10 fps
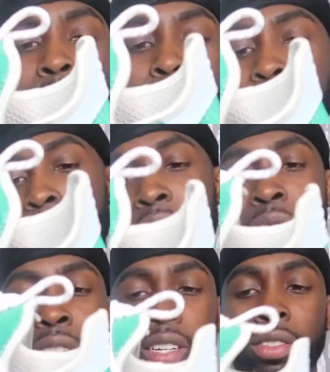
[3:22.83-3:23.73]
whatever you
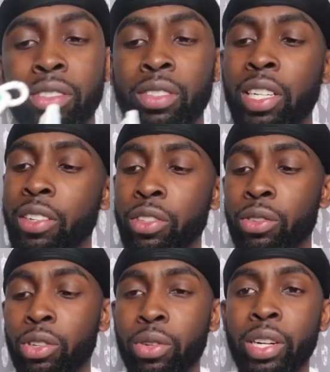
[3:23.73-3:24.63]
want
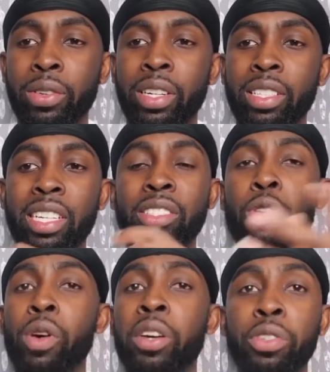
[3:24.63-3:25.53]
to wear it with. Just don't
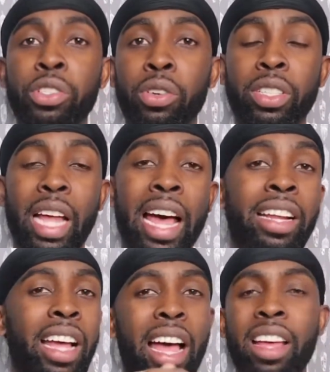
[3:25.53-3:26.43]
wear it with shorts.
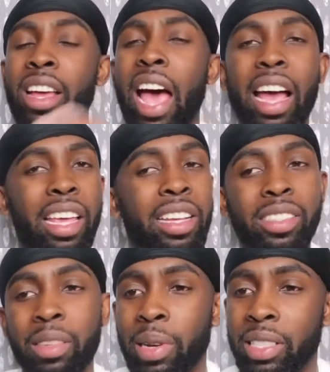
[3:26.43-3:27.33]
I can't
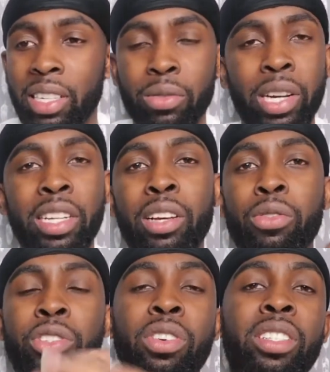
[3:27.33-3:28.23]
see myself wearing it
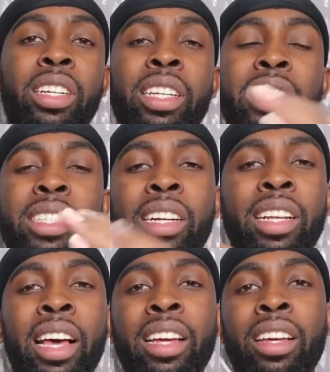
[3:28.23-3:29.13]
with shorts unless they're
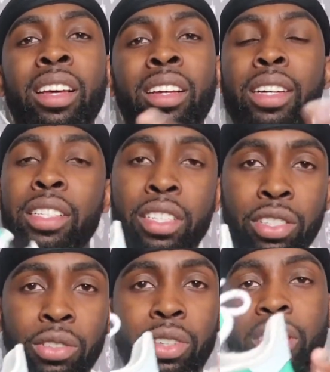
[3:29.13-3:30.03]
like Adidas
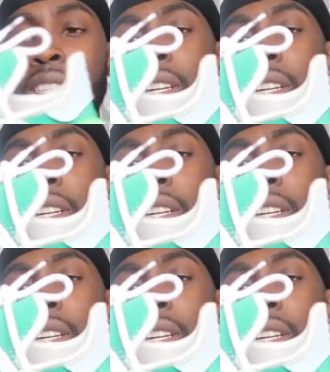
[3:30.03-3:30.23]
shorts